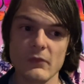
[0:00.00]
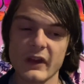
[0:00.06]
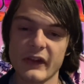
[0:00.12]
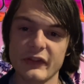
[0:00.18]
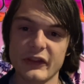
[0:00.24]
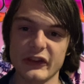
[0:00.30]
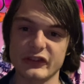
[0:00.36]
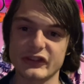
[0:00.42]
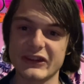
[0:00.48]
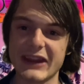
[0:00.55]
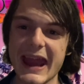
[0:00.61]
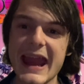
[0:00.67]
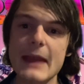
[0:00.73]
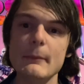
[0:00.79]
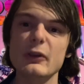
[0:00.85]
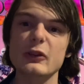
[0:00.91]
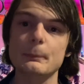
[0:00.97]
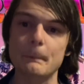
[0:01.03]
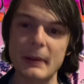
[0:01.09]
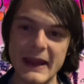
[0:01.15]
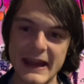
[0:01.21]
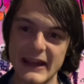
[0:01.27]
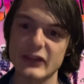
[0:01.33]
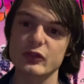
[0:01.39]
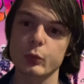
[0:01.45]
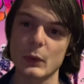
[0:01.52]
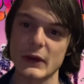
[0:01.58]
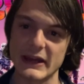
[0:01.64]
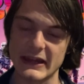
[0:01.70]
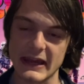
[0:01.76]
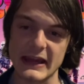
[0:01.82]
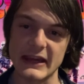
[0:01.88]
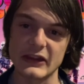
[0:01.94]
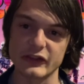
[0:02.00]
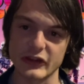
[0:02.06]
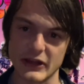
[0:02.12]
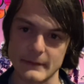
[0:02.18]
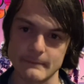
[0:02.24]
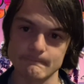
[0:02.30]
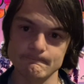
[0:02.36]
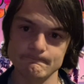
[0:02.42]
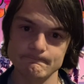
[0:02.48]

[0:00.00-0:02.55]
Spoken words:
This game is piss weak easy.